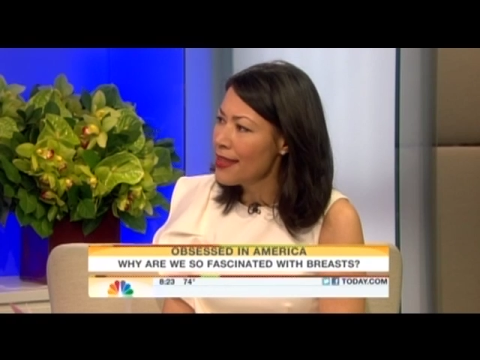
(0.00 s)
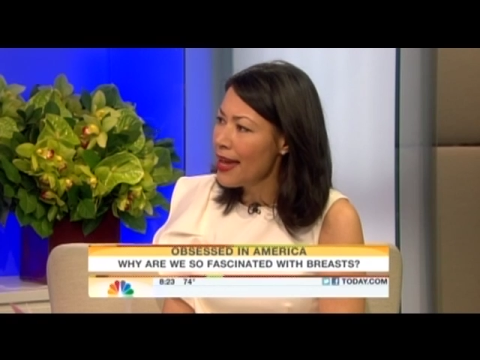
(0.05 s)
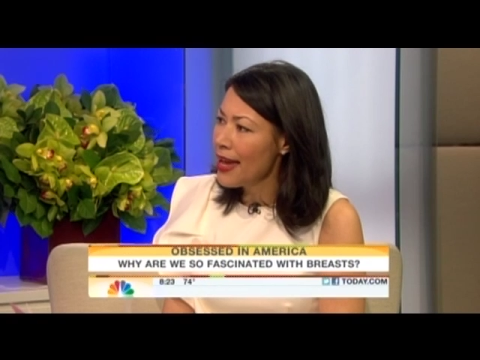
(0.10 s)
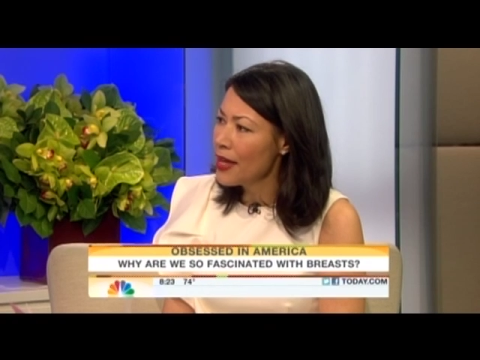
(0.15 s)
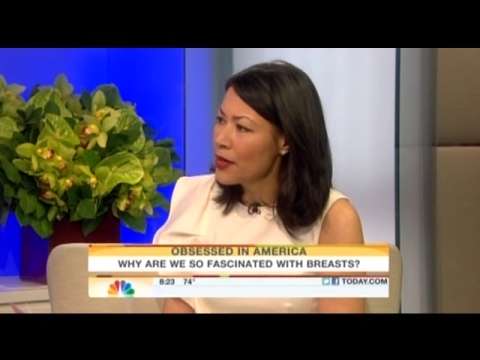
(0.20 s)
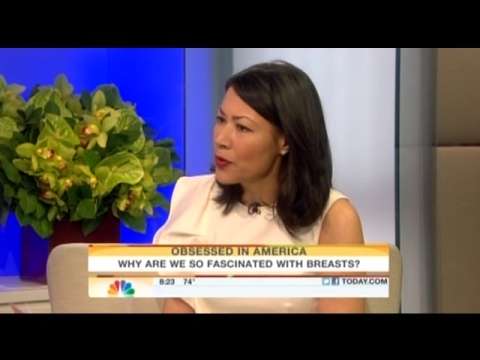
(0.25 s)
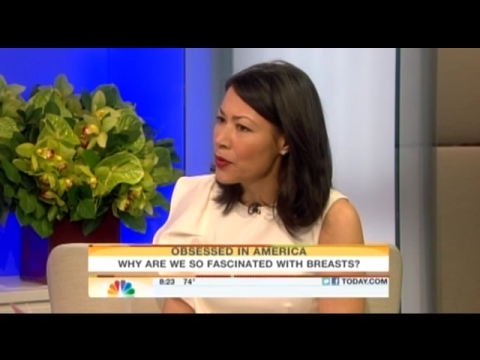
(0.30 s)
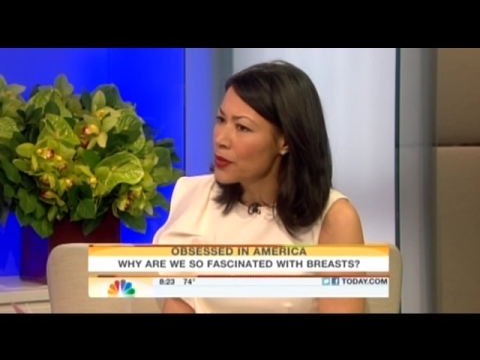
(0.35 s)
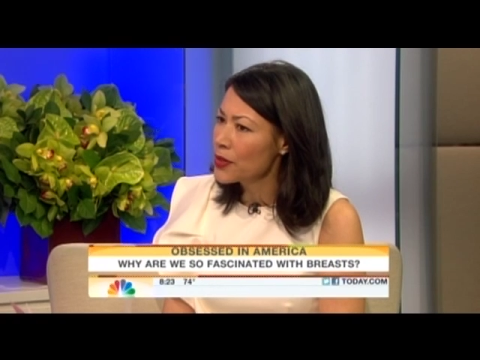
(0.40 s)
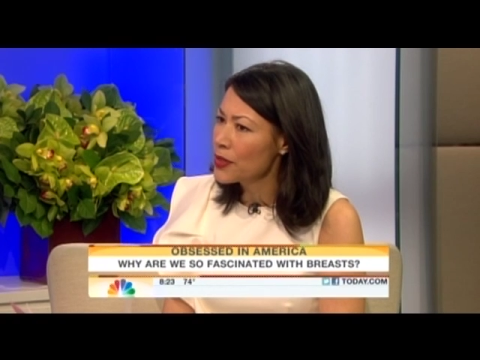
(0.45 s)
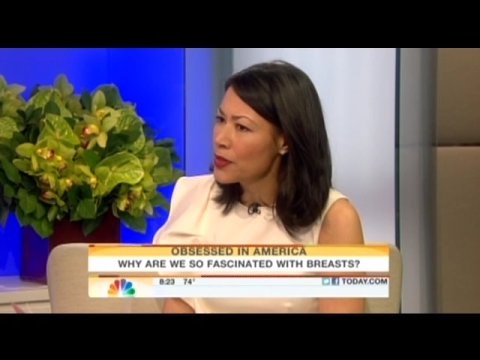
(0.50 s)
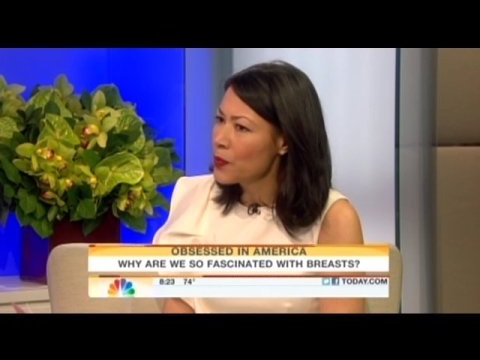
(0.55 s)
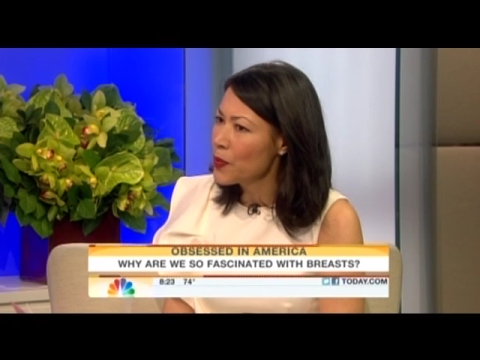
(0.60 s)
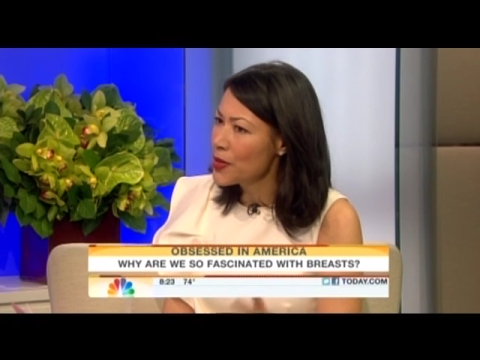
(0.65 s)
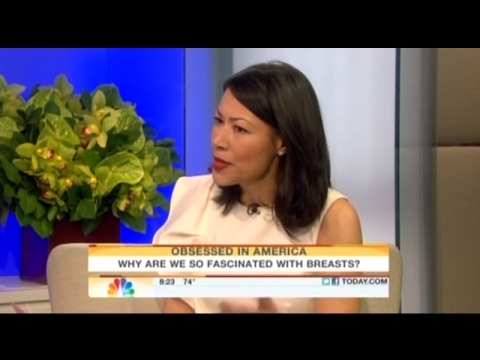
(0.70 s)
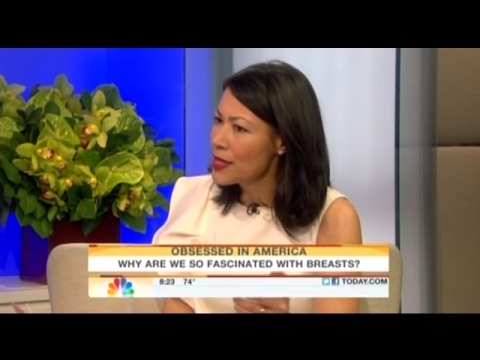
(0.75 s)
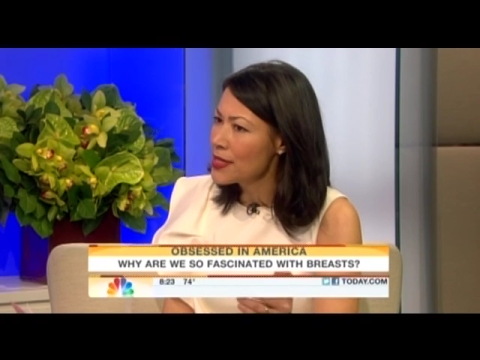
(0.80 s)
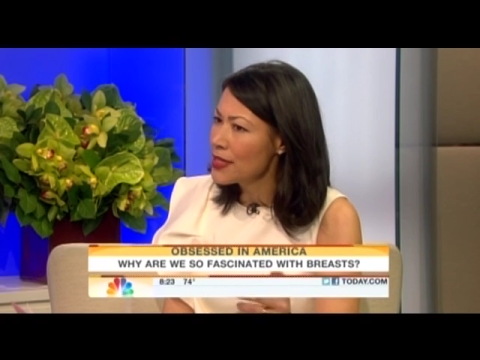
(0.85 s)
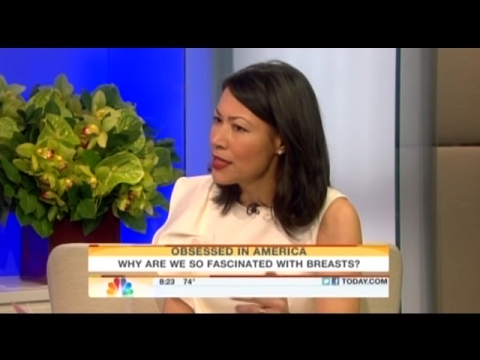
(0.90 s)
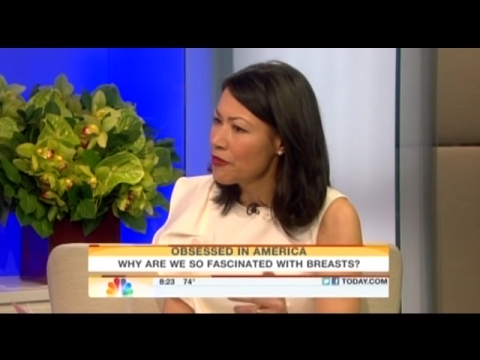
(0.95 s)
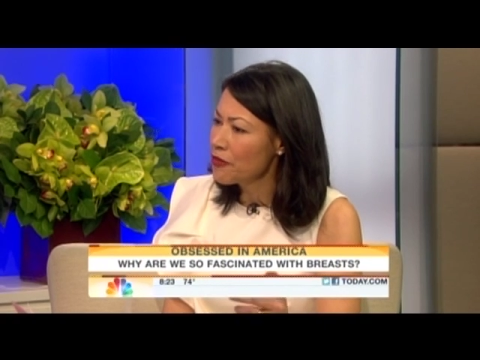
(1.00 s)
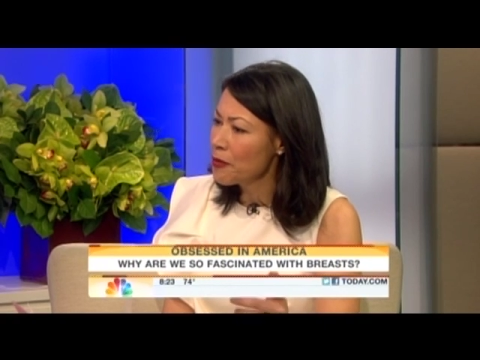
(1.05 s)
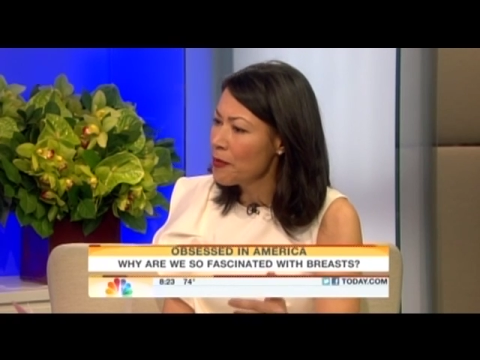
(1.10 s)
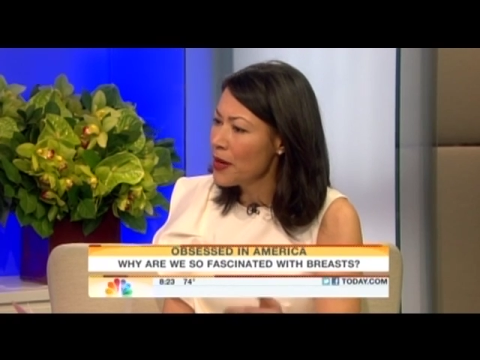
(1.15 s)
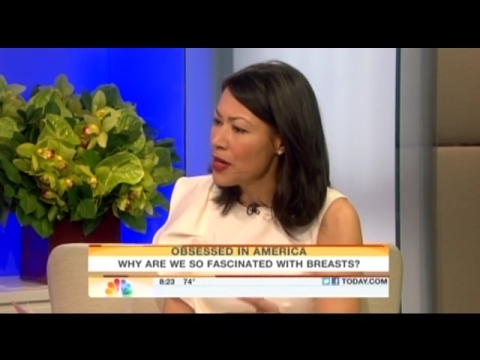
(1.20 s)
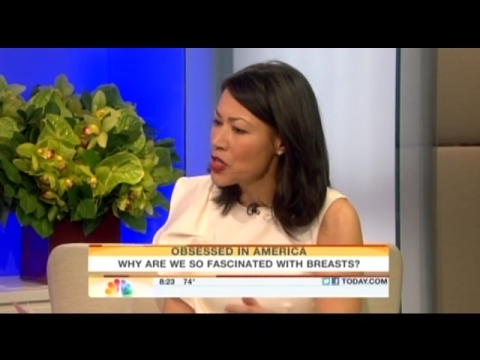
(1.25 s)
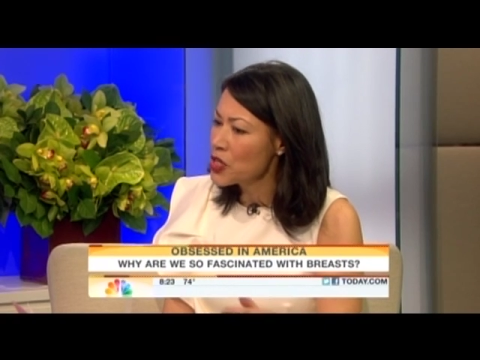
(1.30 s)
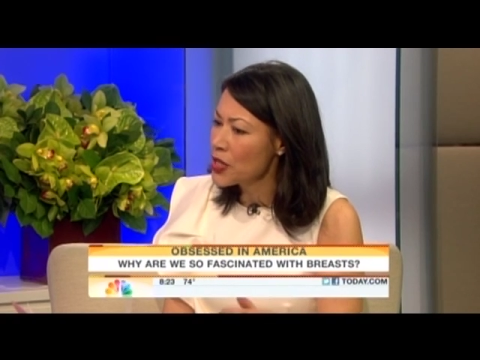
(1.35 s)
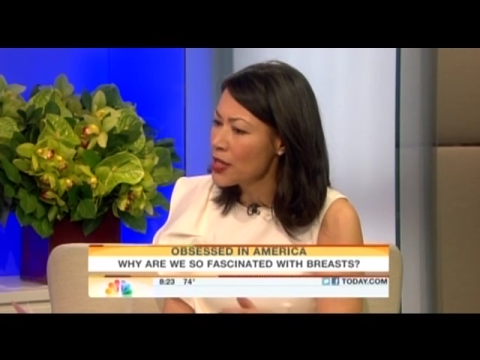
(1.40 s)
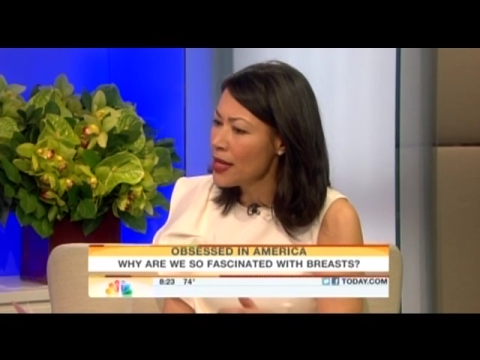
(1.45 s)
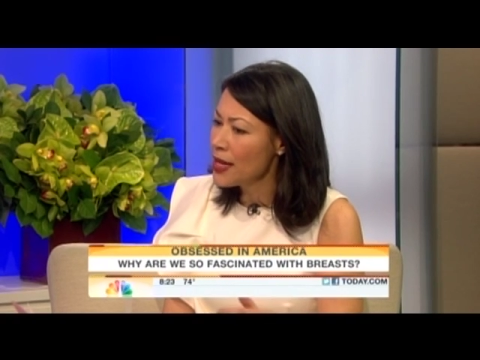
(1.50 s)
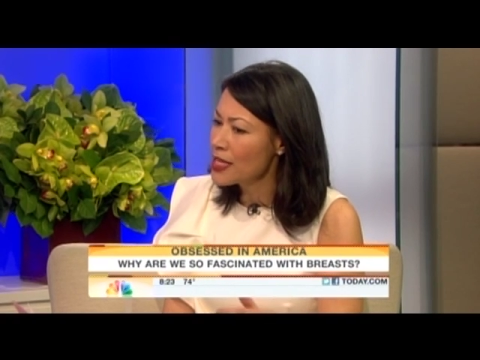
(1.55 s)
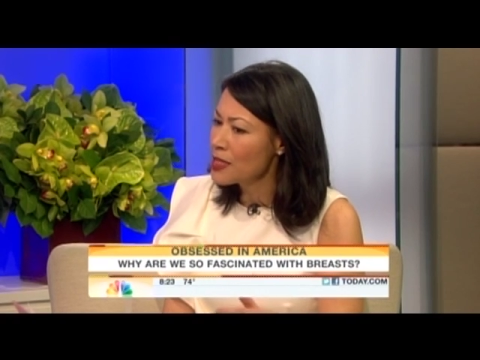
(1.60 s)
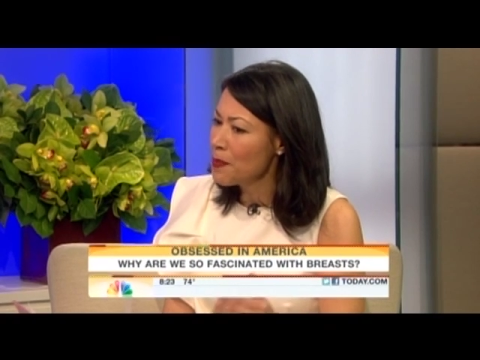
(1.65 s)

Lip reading: that, or with this information,